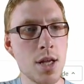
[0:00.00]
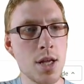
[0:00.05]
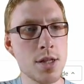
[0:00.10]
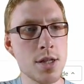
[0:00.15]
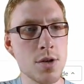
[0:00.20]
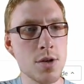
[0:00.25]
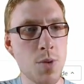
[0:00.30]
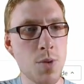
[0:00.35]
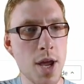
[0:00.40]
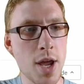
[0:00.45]

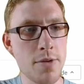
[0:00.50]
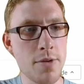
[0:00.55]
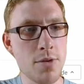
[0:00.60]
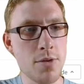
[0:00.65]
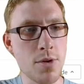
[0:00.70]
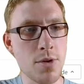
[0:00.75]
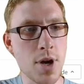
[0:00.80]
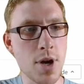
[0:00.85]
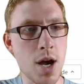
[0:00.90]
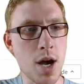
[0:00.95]
So we have
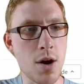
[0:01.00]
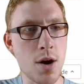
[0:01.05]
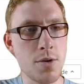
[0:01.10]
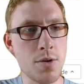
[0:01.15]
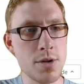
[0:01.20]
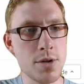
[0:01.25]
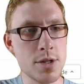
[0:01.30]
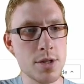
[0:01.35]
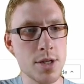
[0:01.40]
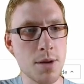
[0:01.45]
to
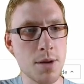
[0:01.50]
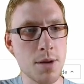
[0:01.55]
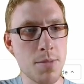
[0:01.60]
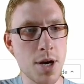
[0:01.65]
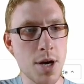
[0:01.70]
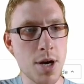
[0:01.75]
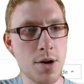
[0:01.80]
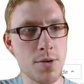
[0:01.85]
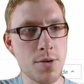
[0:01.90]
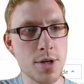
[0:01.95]
count
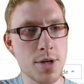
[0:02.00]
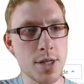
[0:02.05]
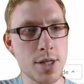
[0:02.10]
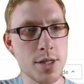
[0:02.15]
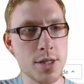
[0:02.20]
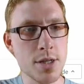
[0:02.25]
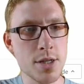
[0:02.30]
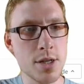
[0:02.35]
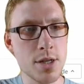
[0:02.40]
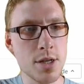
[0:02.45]
somehow
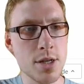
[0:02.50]
this.